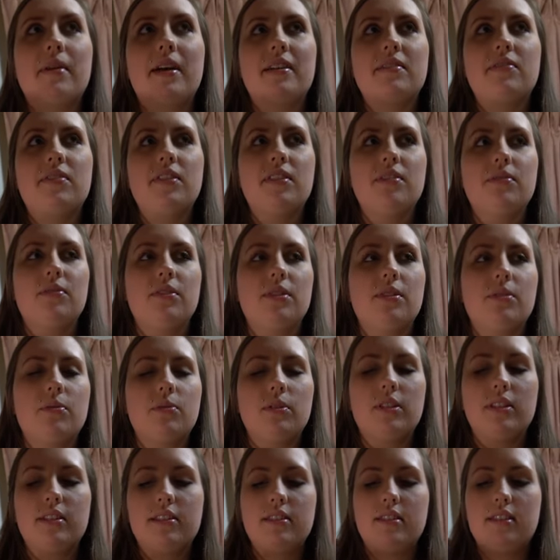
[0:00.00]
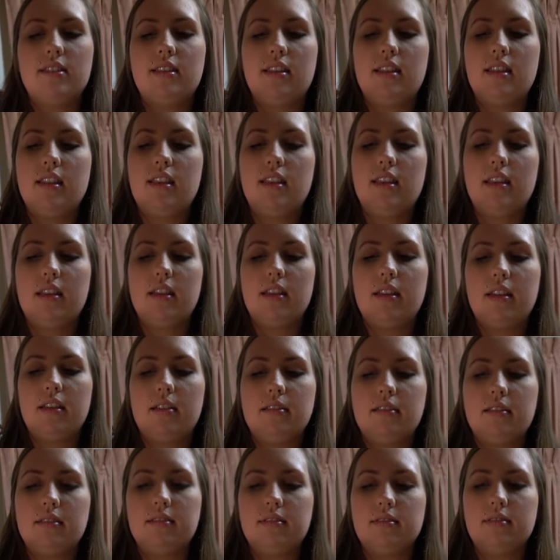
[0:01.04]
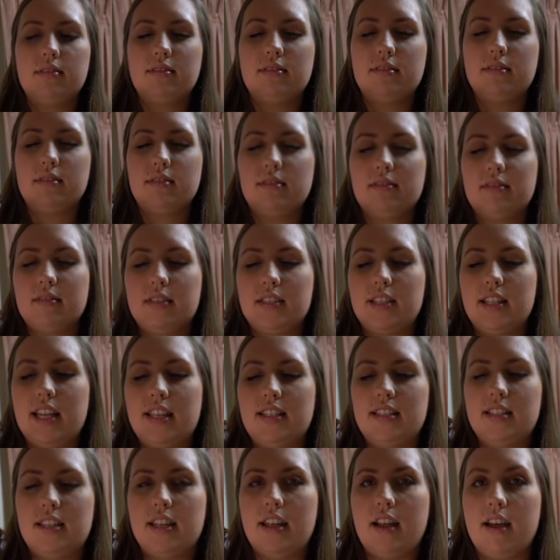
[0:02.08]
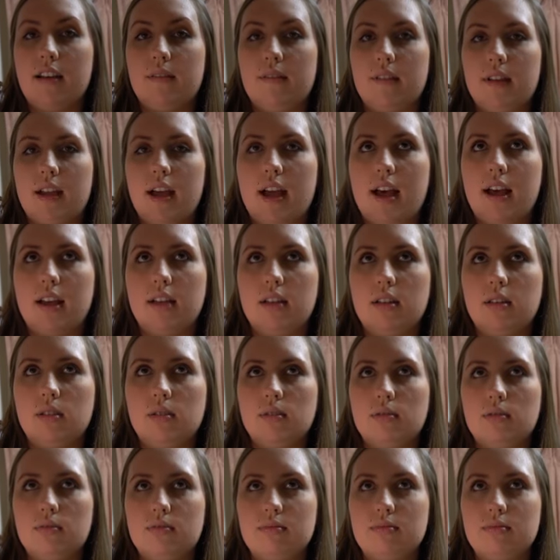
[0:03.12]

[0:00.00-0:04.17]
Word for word: my favorite was the zesty avocado.